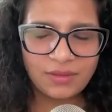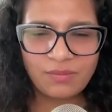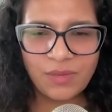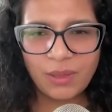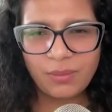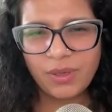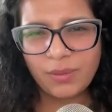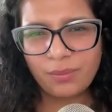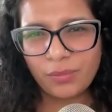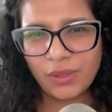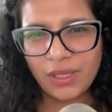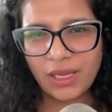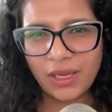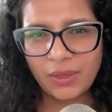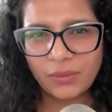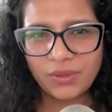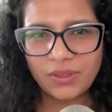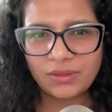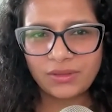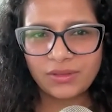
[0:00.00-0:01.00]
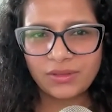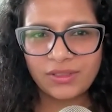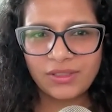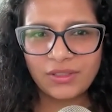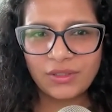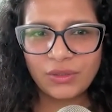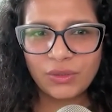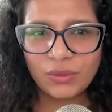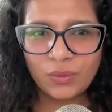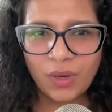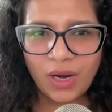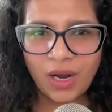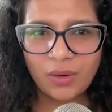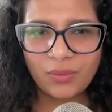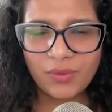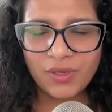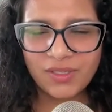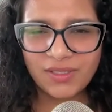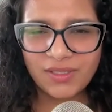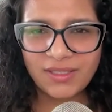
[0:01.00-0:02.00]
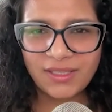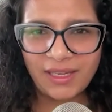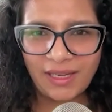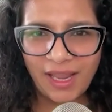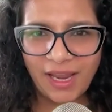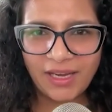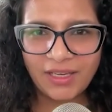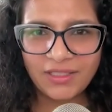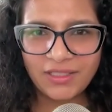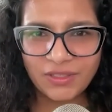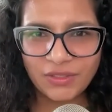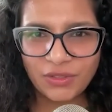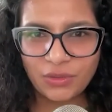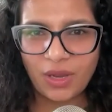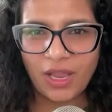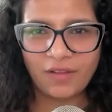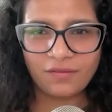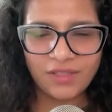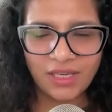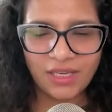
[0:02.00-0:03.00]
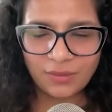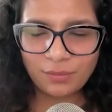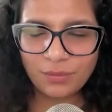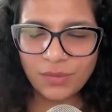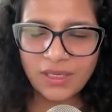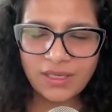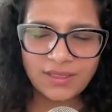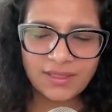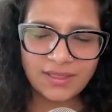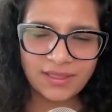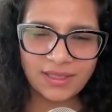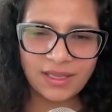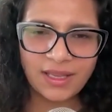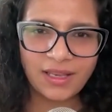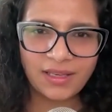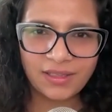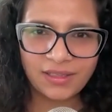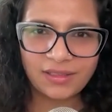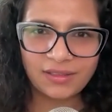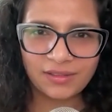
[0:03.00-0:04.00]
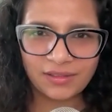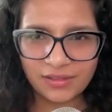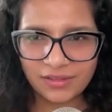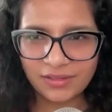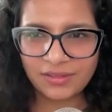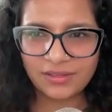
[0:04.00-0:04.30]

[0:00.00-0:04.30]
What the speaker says: maybe pull out 2 hours in the night just to have that peace and